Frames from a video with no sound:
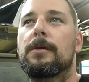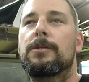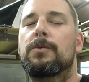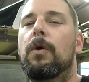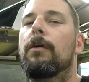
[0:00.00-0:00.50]

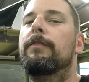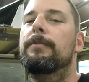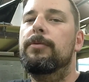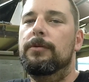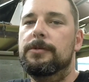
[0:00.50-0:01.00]
12
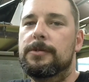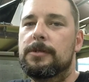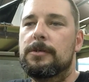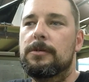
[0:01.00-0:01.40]
inputs.